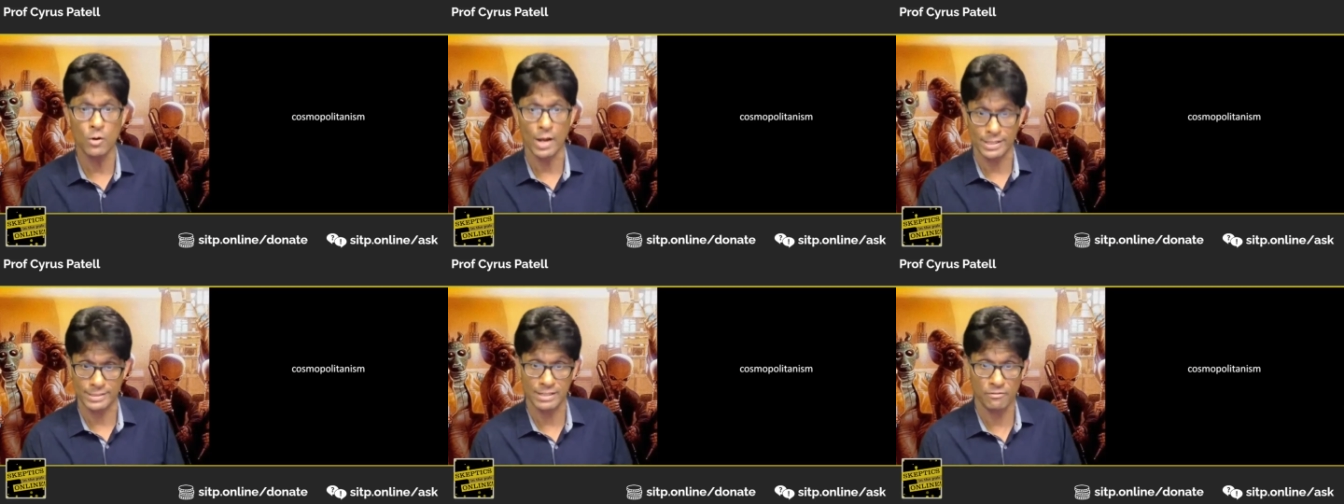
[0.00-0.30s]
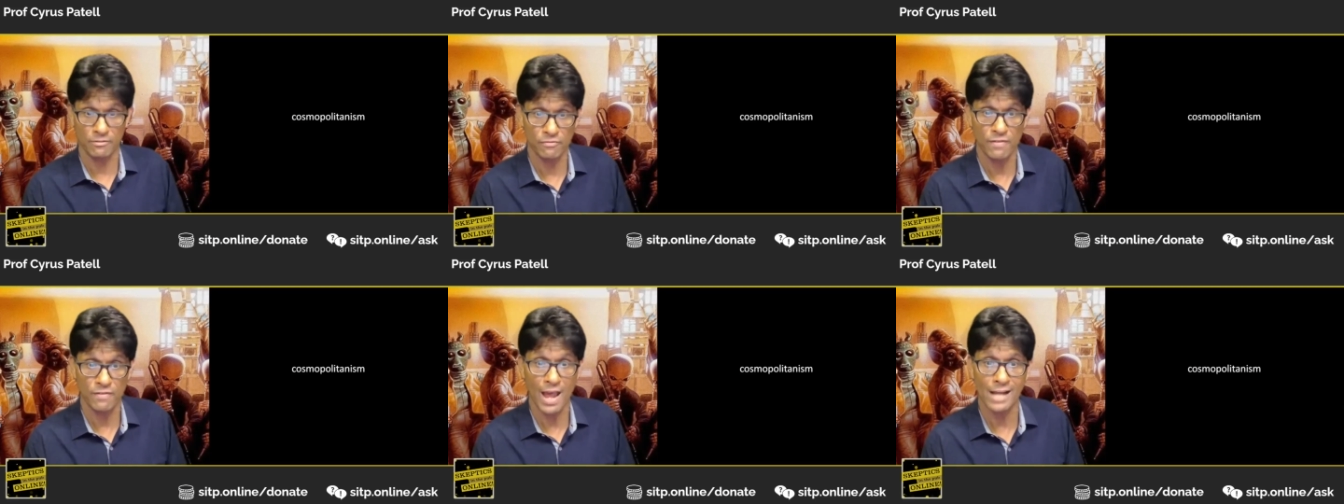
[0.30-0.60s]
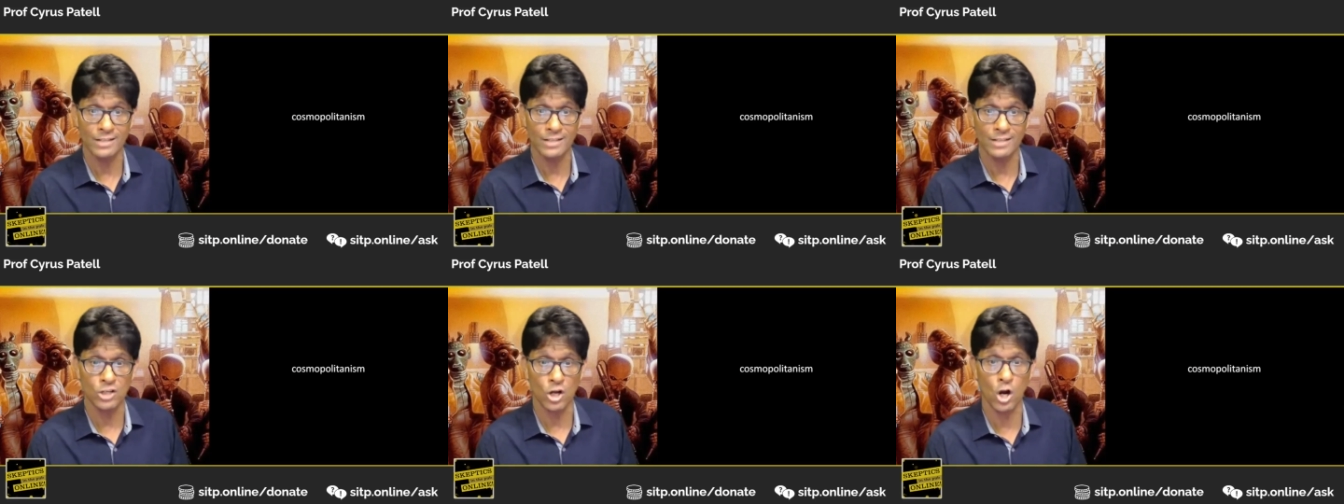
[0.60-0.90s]
as in
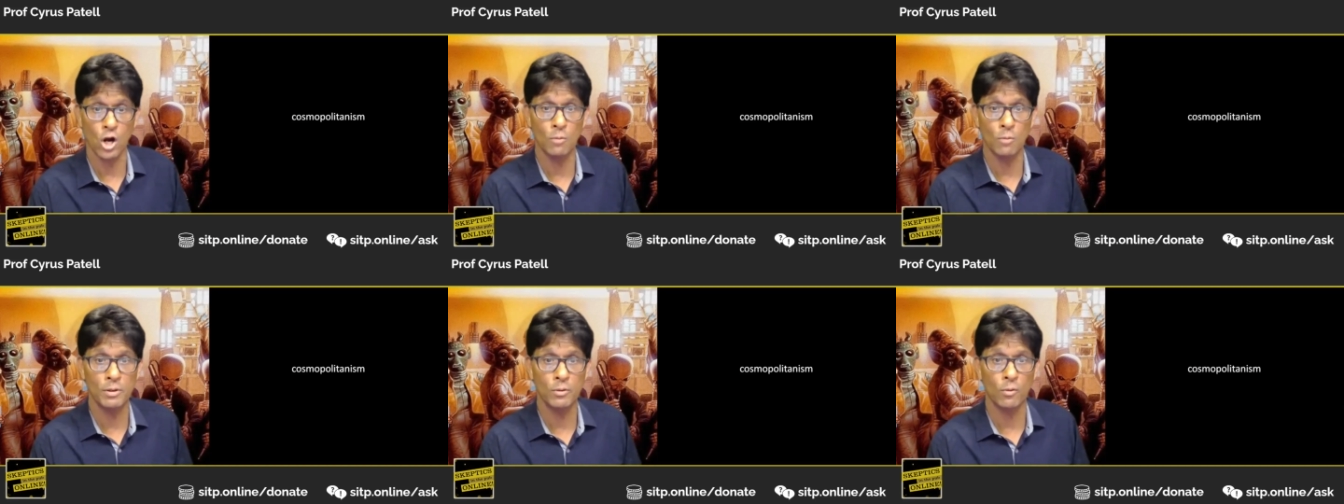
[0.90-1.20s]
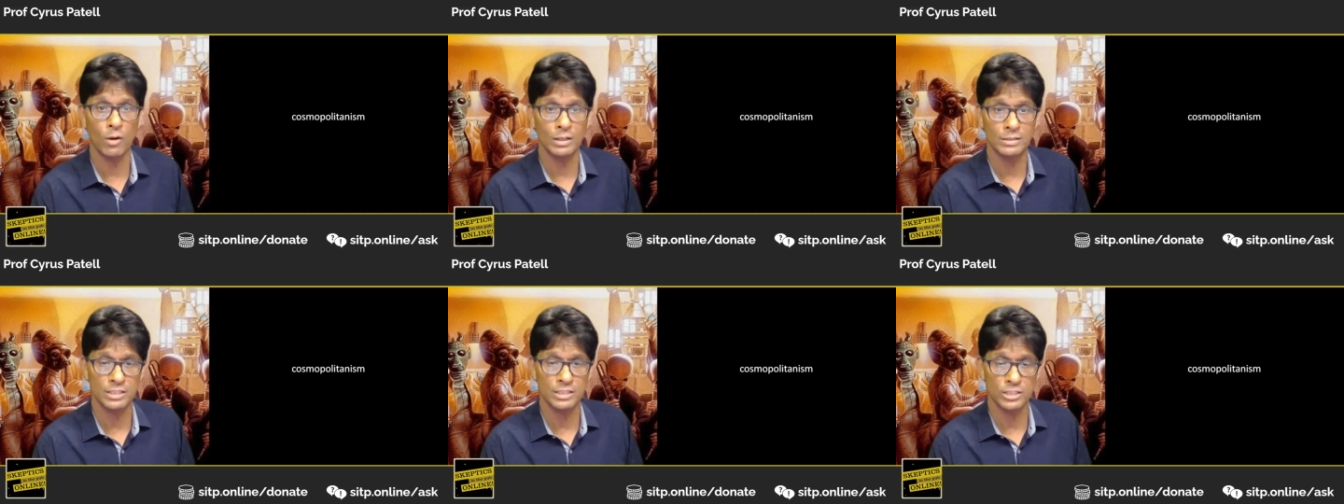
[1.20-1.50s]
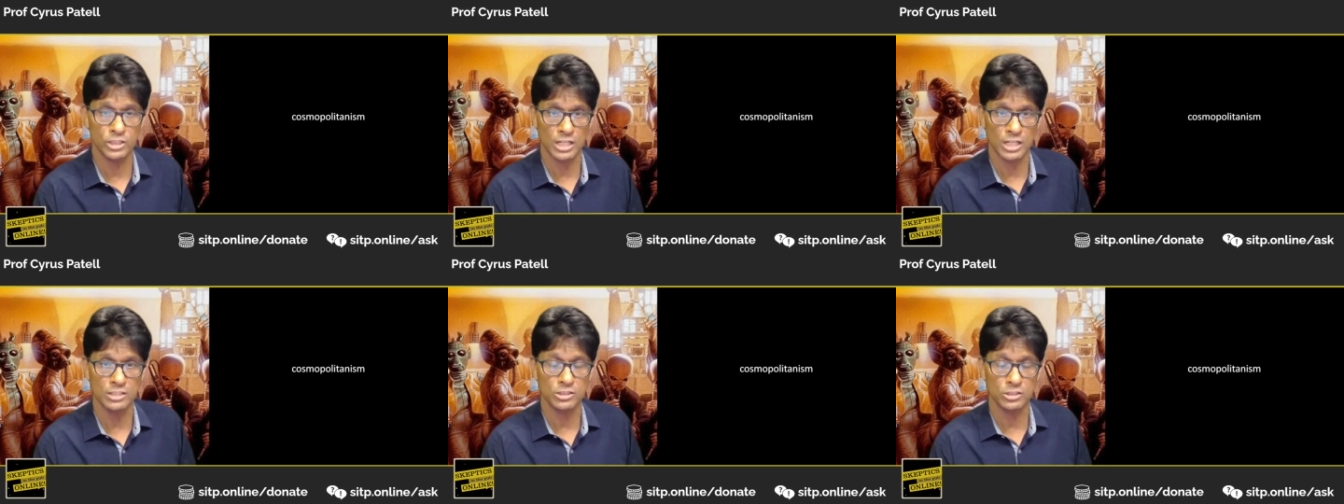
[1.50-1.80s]
fact Obi-Wan
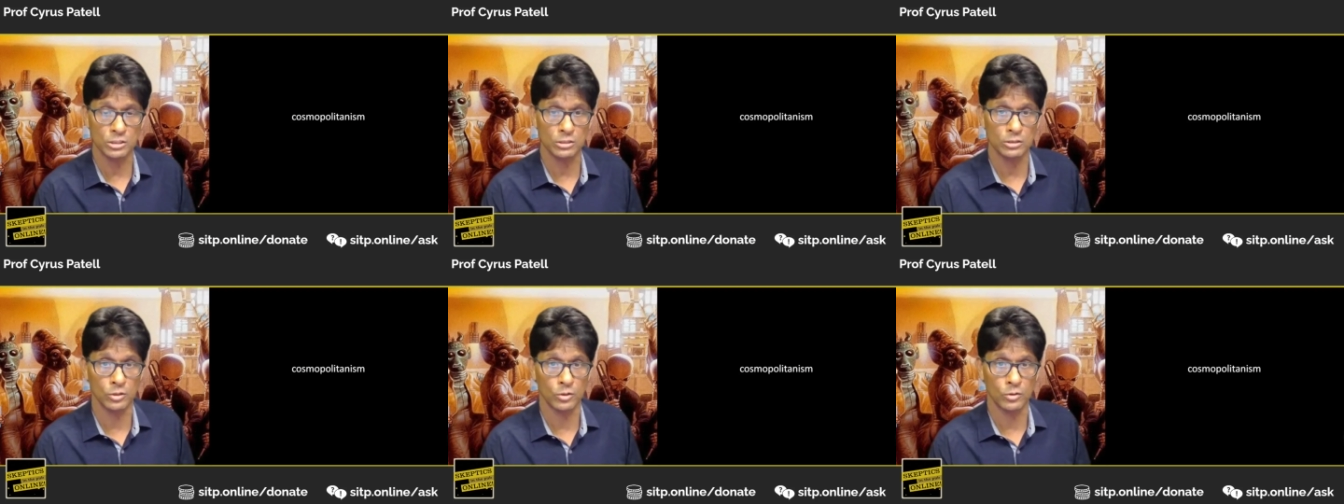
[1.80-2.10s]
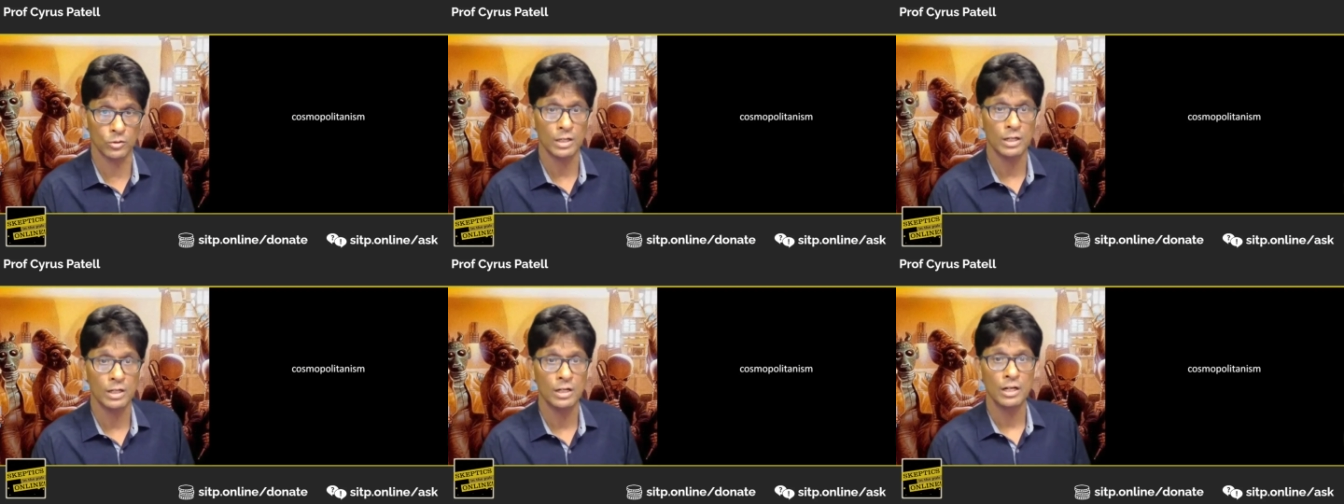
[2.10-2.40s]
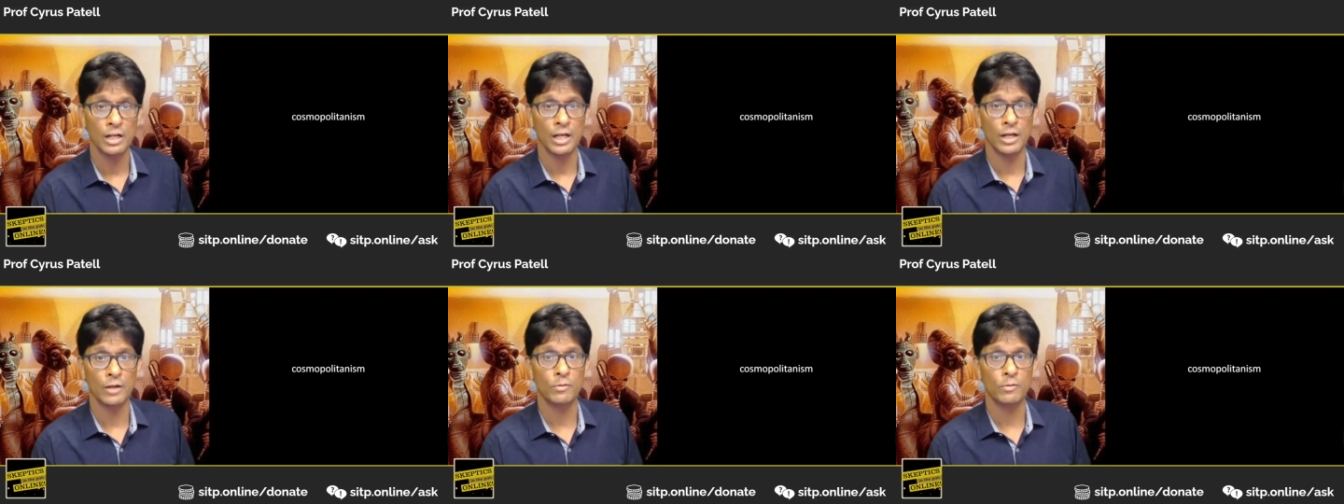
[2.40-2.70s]
suggests to Luke
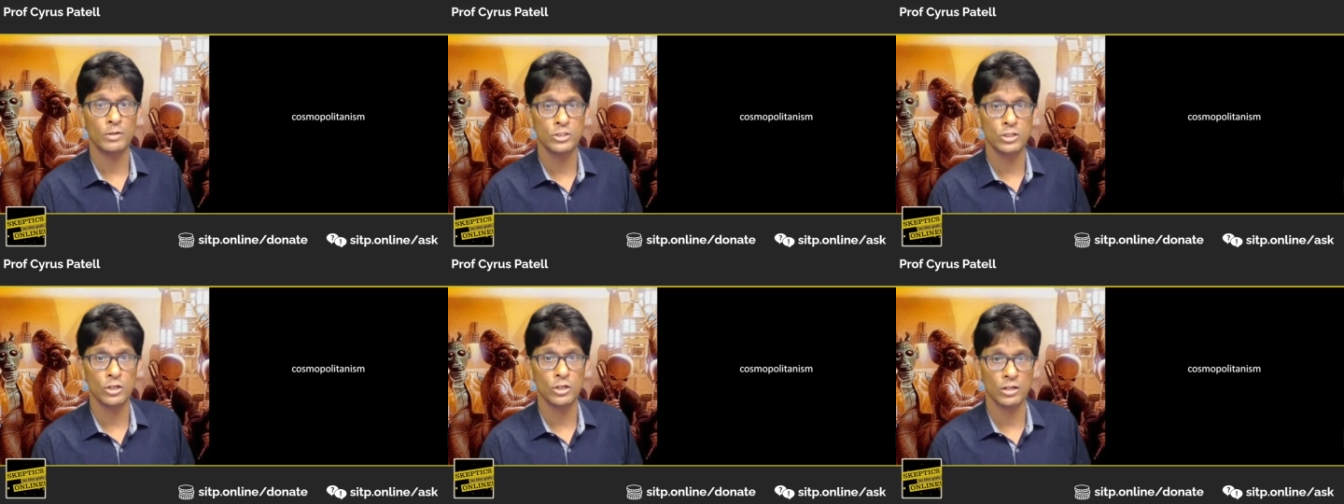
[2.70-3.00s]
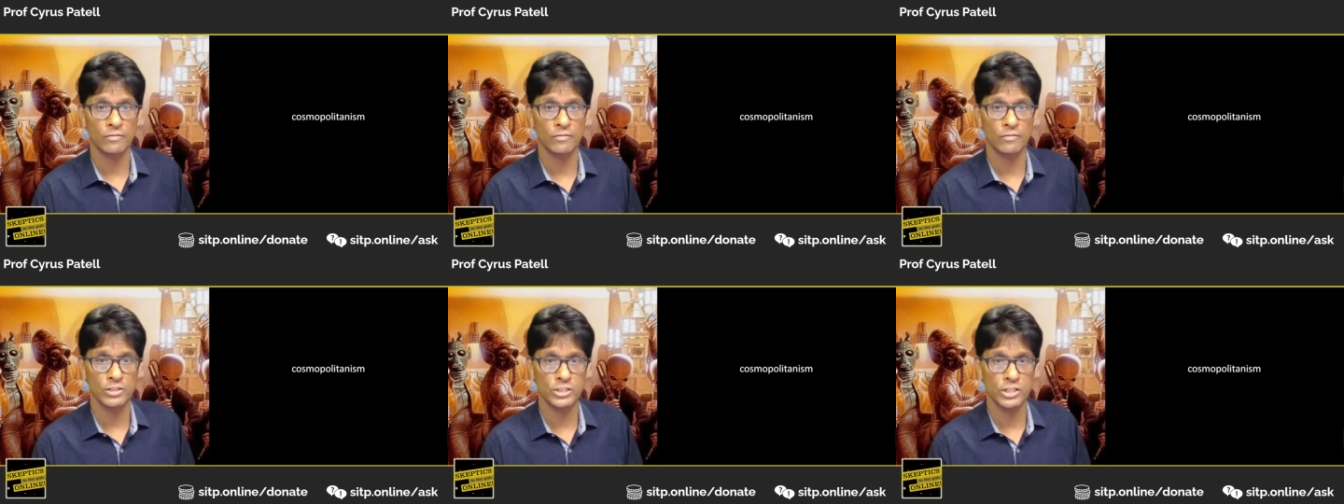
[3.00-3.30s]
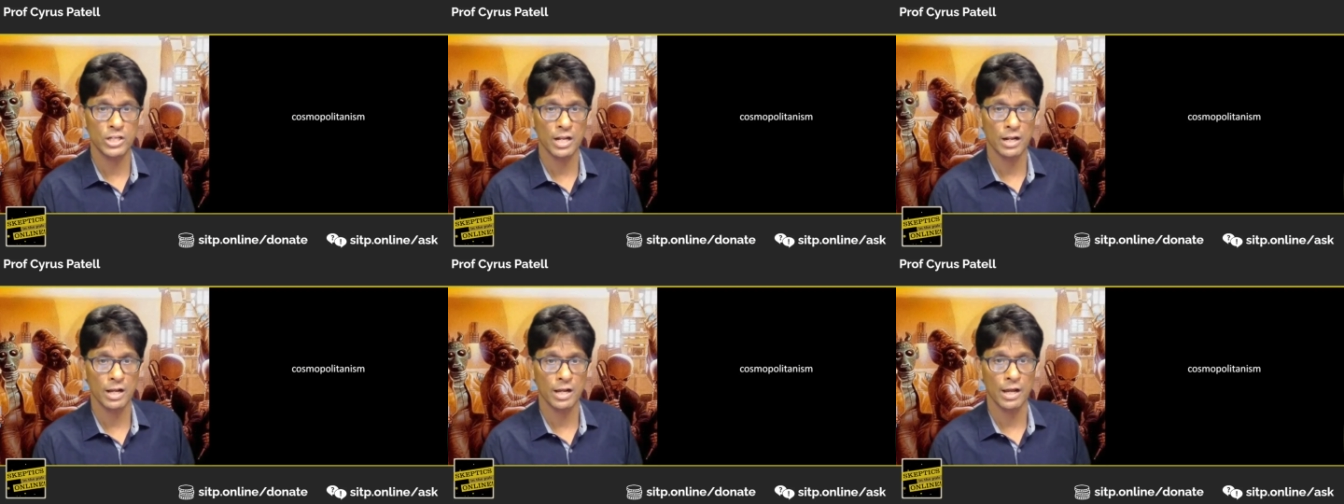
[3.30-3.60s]
in Return of the
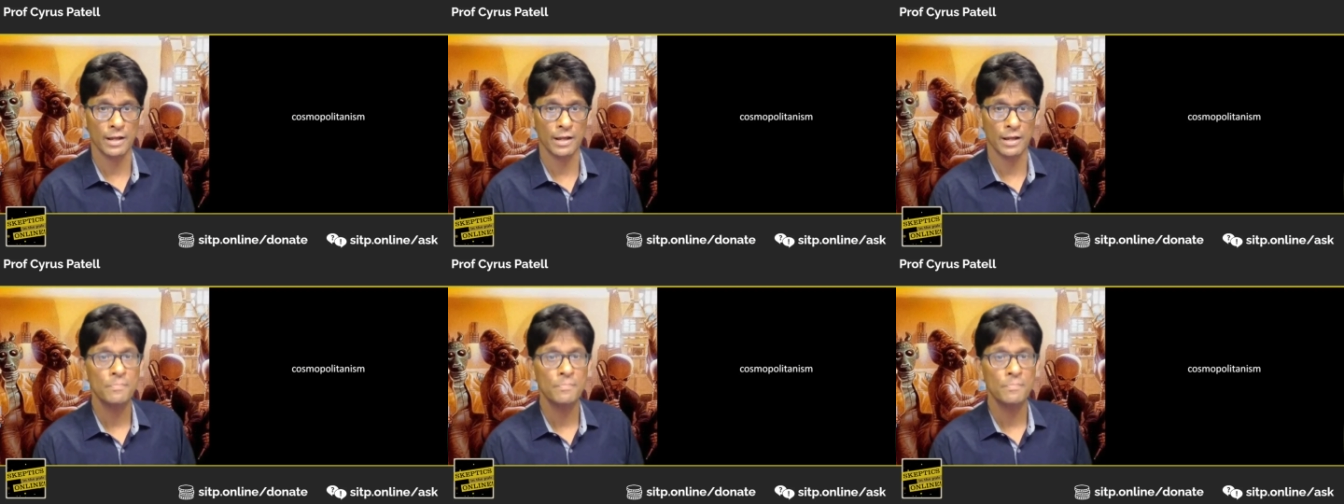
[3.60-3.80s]
Jedi.